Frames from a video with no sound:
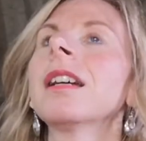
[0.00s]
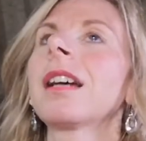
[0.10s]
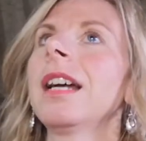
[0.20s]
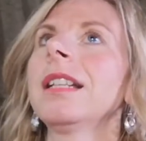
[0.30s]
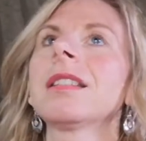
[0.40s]

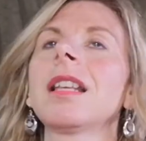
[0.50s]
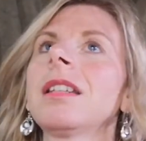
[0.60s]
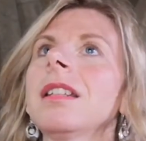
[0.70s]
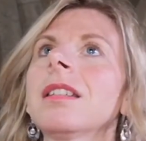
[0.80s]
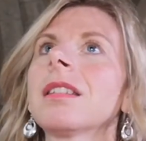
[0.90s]
guide
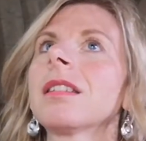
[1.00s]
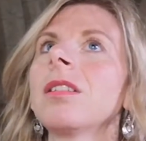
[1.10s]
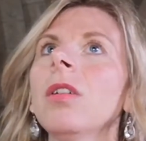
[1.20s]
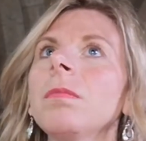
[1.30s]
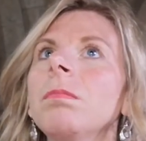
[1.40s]
said, it's
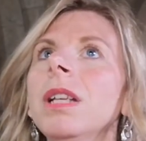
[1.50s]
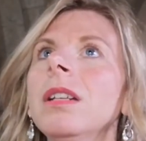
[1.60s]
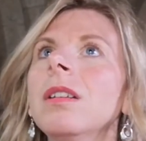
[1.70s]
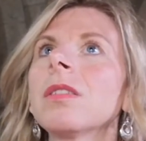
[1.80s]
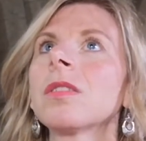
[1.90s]
not
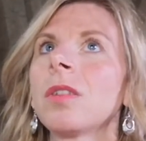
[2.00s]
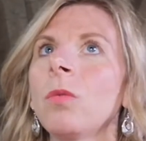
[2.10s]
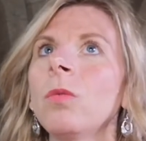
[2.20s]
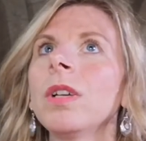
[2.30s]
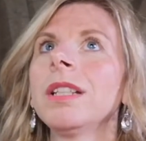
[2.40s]
been
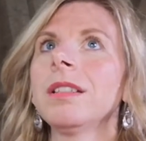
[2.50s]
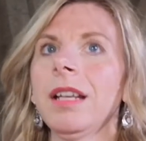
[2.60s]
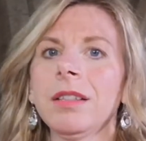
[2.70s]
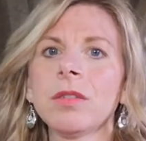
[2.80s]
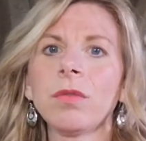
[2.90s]
so
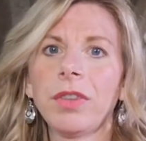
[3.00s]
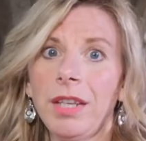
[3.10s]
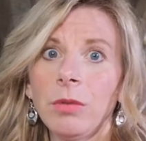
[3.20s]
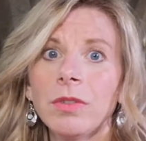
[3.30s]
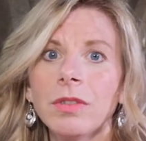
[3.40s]
intense for
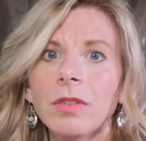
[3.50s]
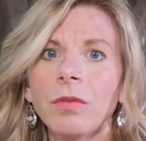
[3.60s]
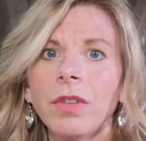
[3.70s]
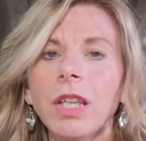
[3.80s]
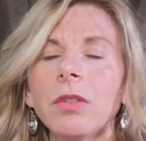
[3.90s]
thousands
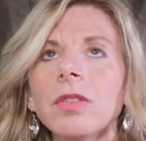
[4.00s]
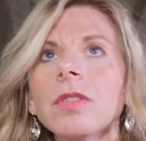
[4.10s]
of years.